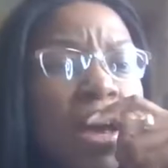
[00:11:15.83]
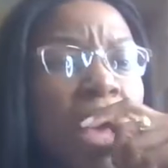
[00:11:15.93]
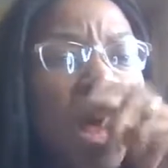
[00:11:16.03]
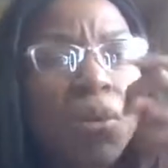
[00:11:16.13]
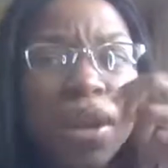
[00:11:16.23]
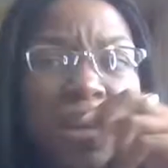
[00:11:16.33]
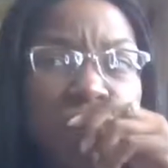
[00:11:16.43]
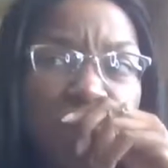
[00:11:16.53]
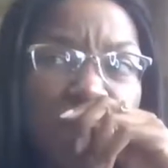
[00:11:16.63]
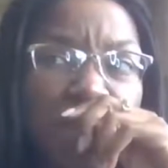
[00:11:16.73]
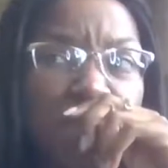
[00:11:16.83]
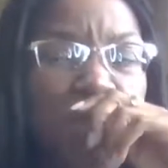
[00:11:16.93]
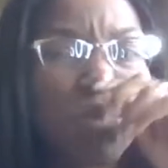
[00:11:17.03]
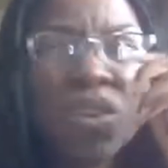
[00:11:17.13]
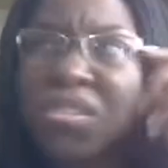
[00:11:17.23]
How would I give a sub
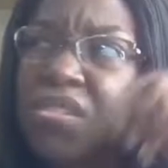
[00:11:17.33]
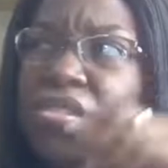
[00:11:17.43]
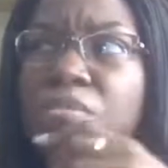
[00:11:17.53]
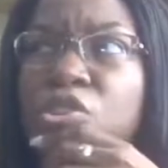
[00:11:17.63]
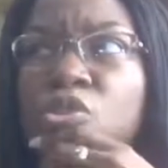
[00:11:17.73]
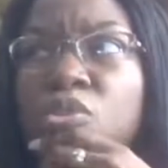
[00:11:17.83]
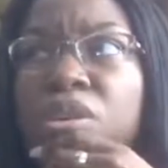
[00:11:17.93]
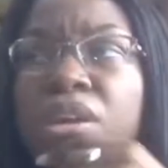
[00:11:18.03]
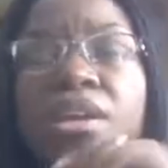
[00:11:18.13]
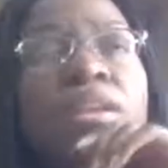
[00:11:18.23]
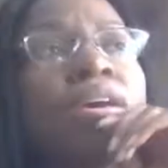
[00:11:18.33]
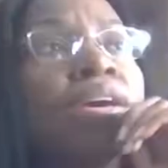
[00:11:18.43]
Q? What's a sub Q again?